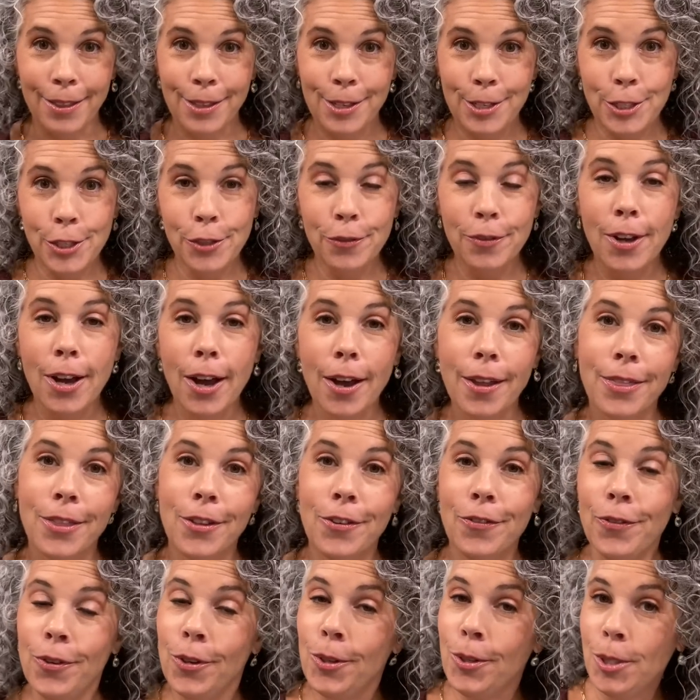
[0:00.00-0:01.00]
that you've gotten
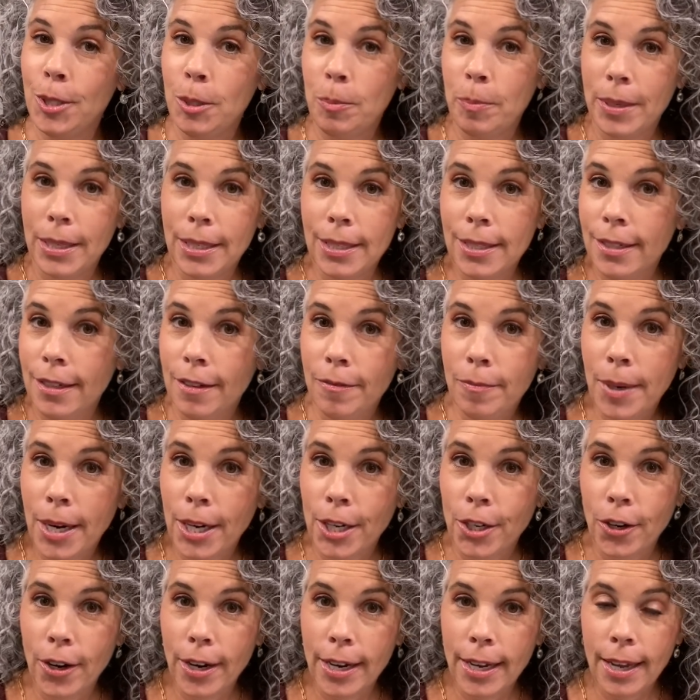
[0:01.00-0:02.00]
the full spin of my
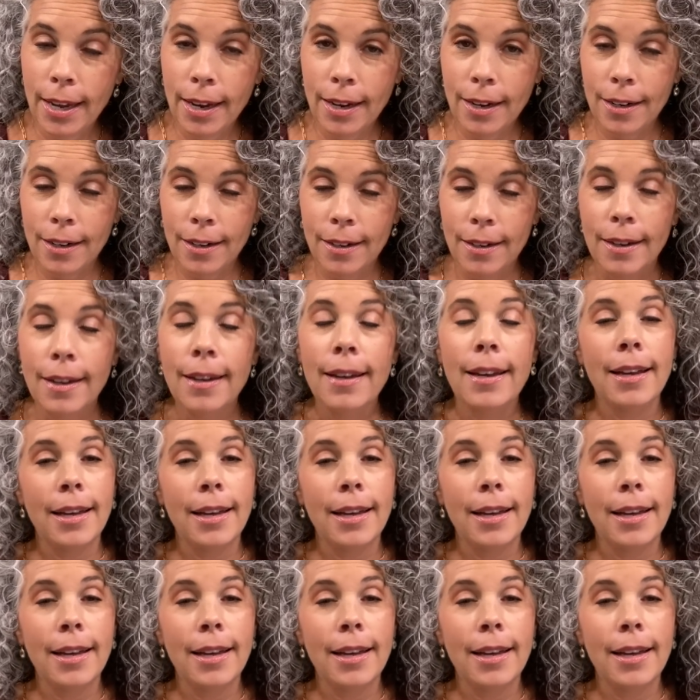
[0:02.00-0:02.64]
gray hair,